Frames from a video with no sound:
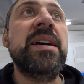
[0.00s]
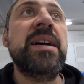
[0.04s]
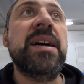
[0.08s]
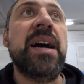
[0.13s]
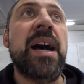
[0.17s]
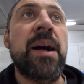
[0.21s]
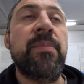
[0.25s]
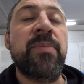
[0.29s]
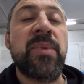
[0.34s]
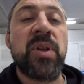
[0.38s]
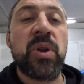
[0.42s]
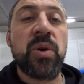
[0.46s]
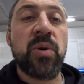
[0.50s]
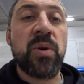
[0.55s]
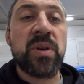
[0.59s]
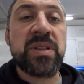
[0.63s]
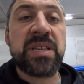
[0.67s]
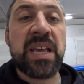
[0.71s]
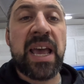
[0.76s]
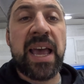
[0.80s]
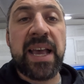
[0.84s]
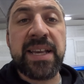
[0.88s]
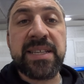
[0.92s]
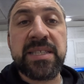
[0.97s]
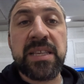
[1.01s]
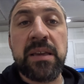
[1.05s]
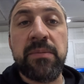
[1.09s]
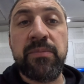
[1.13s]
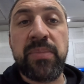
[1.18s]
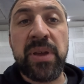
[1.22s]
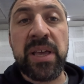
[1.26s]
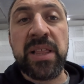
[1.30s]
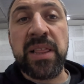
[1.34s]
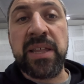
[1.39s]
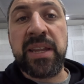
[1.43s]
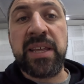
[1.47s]
It also has the
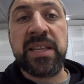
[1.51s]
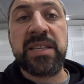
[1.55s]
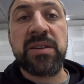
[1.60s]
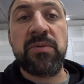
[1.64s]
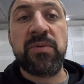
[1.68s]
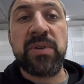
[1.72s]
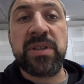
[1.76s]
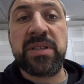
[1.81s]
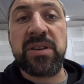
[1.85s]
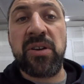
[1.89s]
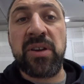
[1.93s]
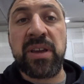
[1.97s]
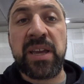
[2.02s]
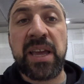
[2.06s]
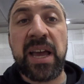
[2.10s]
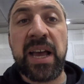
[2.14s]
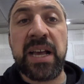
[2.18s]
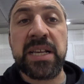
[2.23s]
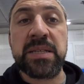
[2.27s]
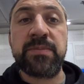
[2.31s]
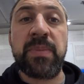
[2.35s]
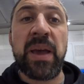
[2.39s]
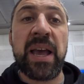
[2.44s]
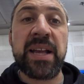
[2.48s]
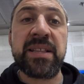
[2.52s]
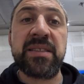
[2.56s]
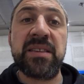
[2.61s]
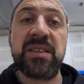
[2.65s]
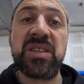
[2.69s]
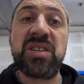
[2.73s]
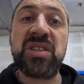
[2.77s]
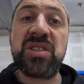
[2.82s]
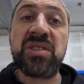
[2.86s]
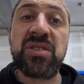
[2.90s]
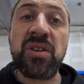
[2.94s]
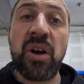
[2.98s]
ability to return cars back to
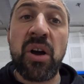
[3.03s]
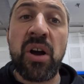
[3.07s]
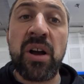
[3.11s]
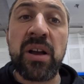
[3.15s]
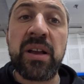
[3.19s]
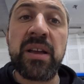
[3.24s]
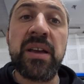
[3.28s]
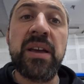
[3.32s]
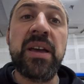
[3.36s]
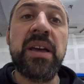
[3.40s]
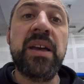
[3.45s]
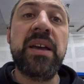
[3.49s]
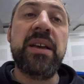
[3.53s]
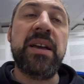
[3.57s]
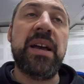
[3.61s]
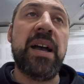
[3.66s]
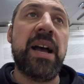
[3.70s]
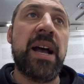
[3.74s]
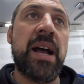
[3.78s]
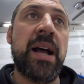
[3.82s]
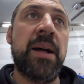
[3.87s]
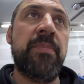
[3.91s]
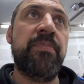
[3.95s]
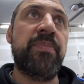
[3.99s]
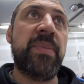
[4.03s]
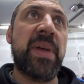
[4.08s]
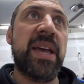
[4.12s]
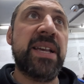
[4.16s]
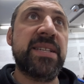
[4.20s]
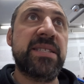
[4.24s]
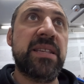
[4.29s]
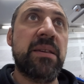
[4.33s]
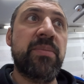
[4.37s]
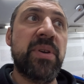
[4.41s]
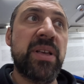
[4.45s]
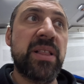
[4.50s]
stock.
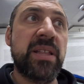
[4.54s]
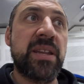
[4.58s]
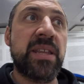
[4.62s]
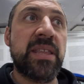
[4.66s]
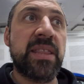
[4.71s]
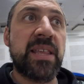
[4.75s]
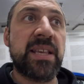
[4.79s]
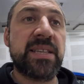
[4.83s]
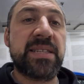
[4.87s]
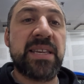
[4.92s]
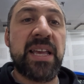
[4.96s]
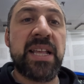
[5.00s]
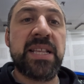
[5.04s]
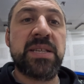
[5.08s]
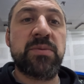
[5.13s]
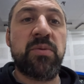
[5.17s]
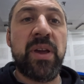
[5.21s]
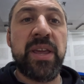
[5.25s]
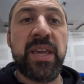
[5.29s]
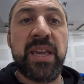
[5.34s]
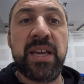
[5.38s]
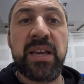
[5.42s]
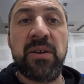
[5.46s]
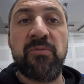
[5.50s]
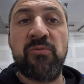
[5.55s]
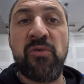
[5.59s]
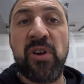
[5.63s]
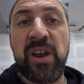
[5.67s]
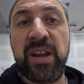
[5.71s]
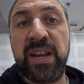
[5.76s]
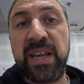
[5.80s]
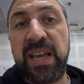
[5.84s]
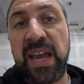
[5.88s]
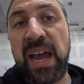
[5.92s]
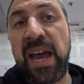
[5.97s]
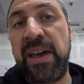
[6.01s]
Has the ability in the sense where you can
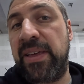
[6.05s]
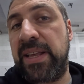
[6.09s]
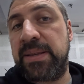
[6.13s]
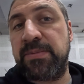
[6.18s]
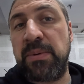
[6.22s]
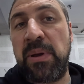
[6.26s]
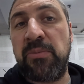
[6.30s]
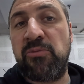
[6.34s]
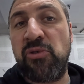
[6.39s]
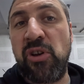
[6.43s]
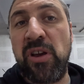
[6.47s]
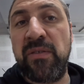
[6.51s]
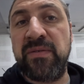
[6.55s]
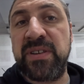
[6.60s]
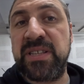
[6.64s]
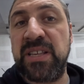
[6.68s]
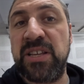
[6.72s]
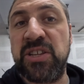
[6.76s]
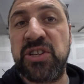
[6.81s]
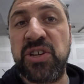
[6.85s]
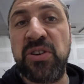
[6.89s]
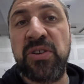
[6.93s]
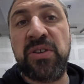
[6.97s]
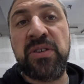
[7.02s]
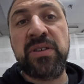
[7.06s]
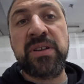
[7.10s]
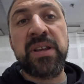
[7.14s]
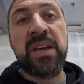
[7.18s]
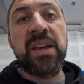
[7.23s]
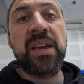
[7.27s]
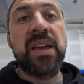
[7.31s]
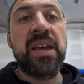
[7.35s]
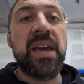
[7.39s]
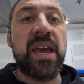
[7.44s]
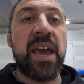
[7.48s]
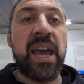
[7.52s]
read a car that's been previously tuned,
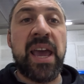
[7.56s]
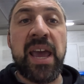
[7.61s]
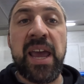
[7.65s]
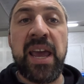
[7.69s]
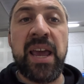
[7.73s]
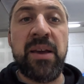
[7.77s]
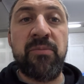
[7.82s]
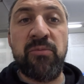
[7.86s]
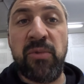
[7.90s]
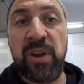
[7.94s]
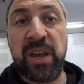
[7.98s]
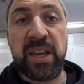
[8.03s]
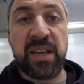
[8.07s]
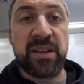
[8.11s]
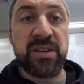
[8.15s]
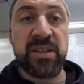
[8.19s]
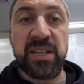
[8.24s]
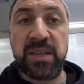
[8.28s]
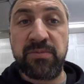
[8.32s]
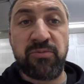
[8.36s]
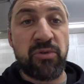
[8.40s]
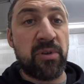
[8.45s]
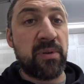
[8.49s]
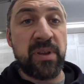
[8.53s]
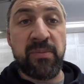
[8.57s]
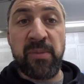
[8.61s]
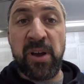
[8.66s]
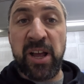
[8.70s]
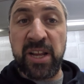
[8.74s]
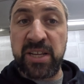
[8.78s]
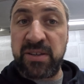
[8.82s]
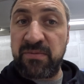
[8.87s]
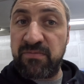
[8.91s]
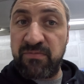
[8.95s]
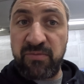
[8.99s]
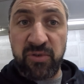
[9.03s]
and we can just pretty
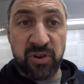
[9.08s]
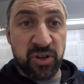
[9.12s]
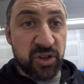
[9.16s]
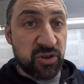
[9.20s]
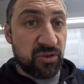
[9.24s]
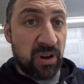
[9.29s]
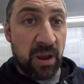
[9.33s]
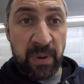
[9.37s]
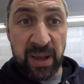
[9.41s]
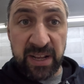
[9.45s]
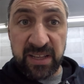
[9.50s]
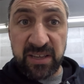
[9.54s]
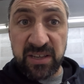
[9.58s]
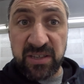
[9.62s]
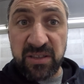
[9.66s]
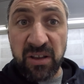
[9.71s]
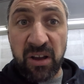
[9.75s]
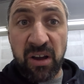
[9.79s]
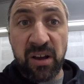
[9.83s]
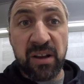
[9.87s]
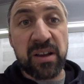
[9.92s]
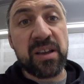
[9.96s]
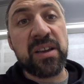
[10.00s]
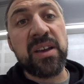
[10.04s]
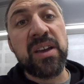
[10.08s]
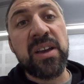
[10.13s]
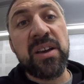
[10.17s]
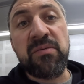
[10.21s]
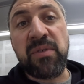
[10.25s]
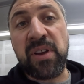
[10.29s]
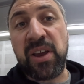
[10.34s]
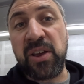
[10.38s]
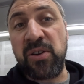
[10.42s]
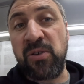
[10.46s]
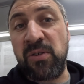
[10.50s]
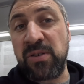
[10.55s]
much put it straight back to stock.
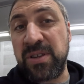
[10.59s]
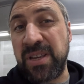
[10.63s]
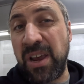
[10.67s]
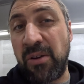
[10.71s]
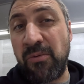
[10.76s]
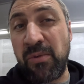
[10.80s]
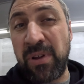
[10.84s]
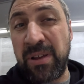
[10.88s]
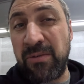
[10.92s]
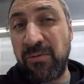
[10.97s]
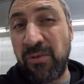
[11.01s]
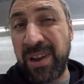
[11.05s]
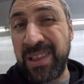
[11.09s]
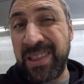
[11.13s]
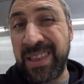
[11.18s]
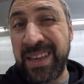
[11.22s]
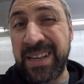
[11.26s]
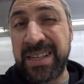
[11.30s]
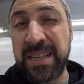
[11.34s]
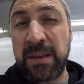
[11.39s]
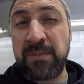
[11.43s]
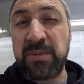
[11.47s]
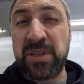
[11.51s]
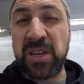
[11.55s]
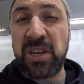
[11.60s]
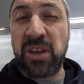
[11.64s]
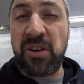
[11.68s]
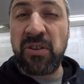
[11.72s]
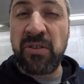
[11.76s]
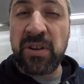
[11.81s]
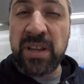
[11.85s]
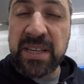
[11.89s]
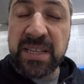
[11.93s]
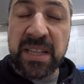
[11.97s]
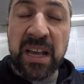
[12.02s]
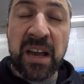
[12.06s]
We can also relink some
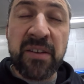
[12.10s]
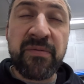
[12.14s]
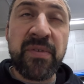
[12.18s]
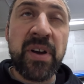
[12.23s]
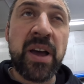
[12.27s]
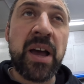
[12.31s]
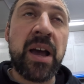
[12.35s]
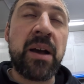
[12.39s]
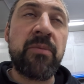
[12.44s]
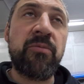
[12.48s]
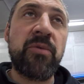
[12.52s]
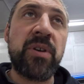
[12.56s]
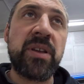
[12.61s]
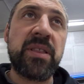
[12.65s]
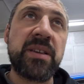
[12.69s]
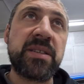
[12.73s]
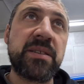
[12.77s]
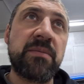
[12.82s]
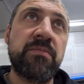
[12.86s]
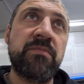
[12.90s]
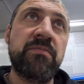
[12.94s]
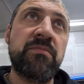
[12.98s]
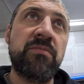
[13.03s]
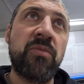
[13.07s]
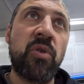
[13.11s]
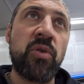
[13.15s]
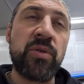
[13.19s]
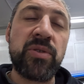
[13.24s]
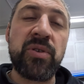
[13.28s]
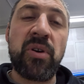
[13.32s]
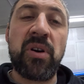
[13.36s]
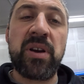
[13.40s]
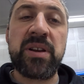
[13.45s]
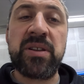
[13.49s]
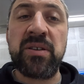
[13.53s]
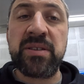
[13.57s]
security stuff up. There's some more
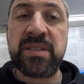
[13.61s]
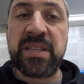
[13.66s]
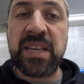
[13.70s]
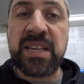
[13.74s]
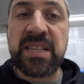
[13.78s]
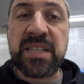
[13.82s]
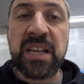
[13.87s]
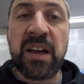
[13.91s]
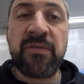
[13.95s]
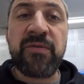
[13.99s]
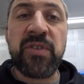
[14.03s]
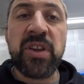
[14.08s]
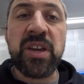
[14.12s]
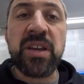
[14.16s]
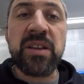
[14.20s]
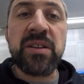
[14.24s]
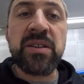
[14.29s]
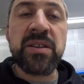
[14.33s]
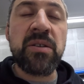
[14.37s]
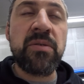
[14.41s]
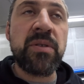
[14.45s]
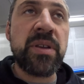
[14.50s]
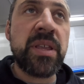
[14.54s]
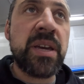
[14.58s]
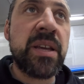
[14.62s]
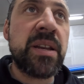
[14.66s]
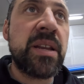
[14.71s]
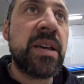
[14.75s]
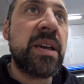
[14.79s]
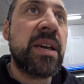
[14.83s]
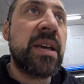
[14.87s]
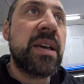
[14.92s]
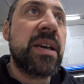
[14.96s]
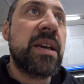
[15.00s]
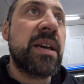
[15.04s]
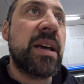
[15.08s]
diagnostic stuff you can do with it,
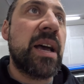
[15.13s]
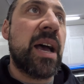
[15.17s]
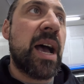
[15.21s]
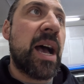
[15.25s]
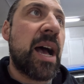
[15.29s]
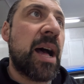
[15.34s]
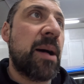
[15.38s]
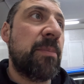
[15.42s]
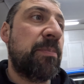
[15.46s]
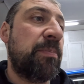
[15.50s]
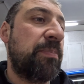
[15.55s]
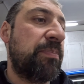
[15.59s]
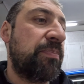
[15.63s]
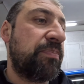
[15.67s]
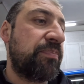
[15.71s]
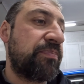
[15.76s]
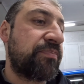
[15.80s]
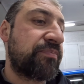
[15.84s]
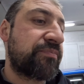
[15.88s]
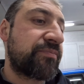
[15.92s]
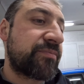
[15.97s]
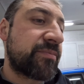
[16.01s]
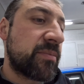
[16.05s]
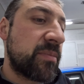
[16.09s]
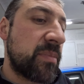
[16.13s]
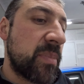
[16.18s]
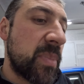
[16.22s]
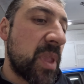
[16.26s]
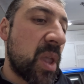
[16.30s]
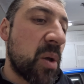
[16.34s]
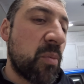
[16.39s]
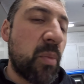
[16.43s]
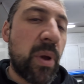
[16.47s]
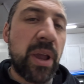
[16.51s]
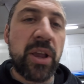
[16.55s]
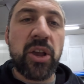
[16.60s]

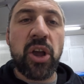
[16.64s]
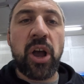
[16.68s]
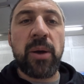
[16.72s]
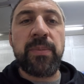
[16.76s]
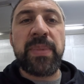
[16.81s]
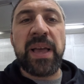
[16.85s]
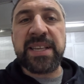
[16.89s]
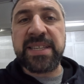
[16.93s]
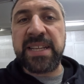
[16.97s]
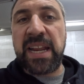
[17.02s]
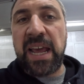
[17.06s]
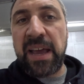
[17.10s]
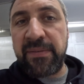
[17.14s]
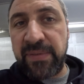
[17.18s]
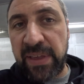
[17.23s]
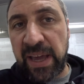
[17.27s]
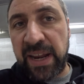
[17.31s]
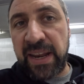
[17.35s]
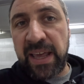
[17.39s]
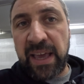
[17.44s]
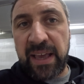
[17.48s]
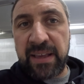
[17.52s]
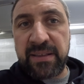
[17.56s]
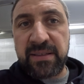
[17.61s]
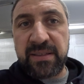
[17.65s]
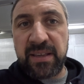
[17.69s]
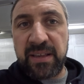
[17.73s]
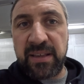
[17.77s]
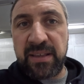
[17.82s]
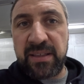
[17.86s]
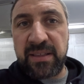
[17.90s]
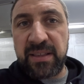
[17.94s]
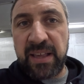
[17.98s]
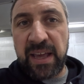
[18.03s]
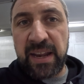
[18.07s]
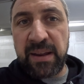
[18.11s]
where COBB doesn't have
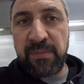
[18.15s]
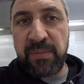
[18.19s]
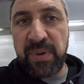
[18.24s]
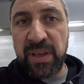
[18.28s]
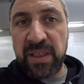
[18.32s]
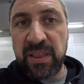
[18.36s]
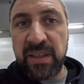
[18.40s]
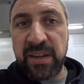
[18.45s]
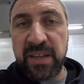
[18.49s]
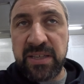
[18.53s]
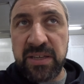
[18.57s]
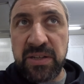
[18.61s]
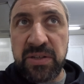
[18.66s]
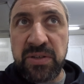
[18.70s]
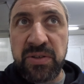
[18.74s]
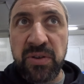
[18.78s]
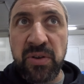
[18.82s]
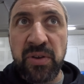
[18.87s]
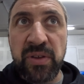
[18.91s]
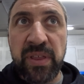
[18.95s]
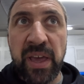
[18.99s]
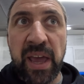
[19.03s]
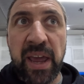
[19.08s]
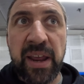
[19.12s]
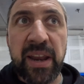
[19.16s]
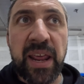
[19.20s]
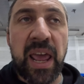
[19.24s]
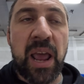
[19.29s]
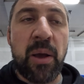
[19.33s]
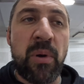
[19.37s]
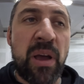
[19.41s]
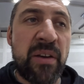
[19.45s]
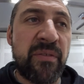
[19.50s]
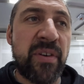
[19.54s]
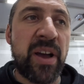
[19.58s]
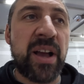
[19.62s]
that ability to do that.
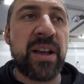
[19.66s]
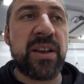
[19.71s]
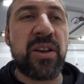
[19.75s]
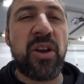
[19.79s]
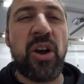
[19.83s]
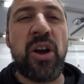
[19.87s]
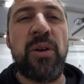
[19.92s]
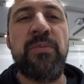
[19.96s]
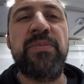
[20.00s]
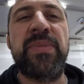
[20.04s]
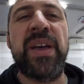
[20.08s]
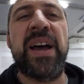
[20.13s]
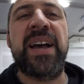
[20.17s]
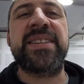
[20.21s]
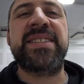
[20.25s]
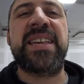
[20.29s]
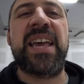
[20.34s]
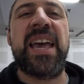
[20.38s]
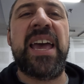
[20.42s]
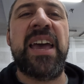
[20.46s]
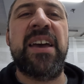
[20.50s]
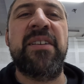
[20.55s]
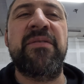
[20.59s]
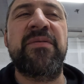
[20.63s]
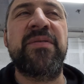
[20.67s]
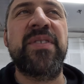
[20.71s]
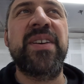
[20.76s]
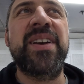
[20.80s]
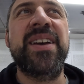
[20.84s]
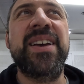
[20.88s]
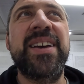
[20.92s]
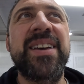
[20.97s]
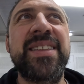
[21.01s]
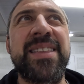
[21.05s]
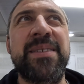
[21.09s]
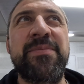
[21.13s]
However, COBB does have
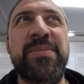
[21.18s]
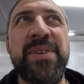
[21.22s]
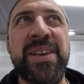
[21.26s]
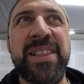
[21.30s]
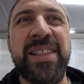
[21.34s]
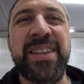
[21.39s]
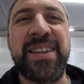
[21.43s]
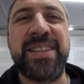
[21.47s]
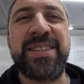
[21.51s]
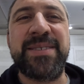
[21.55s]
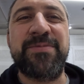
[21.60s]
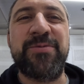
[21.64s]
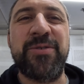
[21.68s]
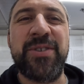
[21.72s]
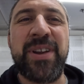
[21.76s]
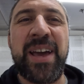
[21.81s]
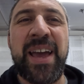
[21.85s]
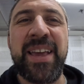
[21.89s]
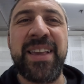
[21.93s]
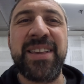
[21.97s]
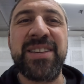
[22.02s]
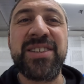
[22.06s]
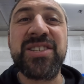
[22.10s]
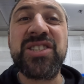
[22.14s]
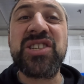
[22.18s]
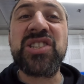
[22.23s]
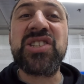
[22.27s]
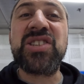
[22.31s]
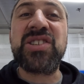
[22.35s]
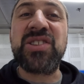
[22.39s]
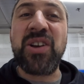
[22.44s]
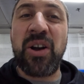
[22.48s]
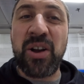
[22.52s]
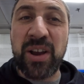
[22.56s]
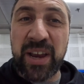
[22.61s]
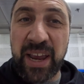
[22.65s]
the ability to put a
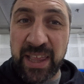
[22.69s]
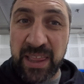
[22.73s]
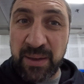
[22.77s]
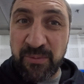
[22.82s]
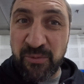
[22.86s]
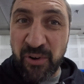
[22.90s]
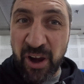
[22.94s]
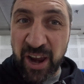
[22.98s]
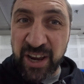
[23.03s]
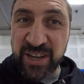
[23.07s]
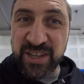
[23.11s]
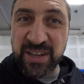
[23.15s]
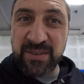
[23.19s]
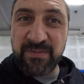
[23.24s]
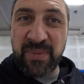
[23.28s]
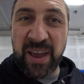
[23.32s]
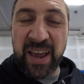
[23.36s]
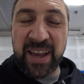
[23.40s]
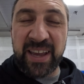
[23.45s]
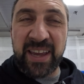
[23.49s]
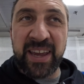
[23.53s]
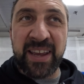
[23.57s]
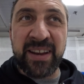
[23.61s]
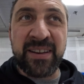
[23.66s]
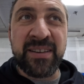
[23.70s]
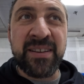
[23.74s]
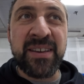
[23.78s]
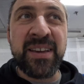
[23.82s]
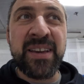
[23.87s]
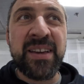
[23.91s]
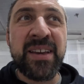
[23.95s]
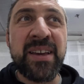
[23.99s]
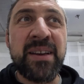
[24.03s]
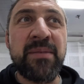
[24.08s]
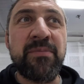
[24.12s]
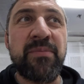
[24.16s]
stock calibration back in,
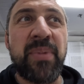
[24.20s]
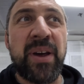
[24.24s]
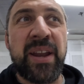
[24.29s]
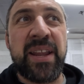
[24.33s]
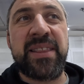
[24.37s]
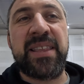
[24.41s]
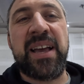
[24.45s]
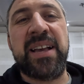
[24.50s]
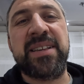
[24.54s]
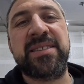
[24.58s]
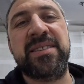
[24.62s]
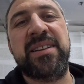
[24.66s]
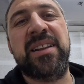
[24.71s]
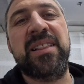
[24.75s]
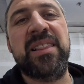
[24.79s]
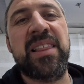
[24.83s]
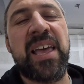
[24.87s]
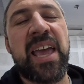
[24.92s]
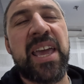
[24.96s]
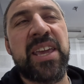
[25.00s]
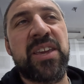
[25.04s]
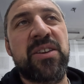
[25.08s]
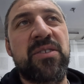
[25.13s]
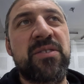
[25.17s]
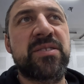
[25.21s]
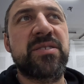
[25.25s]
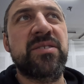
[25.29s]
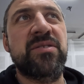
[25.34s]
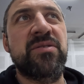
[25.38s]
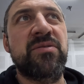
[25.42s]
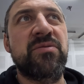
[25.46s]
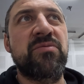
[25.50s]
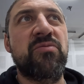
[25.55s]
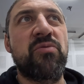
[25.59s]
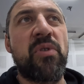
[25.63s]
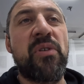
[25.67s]
but it doesn't allow you
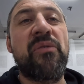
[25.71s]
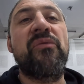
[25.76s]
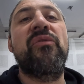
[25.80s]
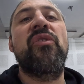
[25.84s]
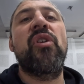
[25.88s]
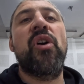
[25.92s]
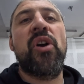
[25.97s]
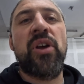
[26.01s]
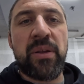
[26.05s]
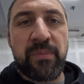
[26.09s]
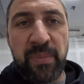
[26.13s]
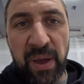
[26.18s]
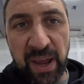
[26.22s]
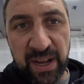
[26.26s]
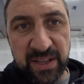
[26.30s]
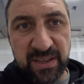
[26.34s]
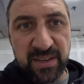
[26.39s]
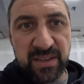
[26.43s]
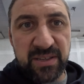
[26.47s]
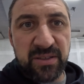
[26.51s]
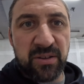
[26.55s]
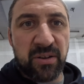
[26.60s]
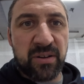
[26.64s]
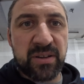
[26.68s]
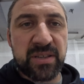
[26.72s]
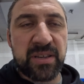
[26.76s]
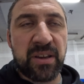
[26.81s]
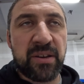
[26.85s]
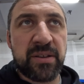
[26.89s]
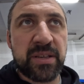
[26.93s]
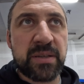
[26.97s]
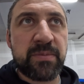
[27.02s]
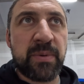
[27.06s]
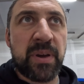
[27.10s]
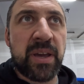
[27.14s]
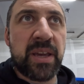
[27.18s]
to revert it back to stock, so
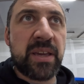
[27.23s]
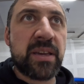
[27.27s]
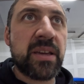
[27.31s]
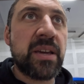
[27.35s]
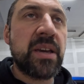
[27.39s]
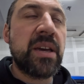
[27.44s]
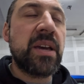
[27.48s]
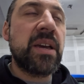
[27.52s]
to speak.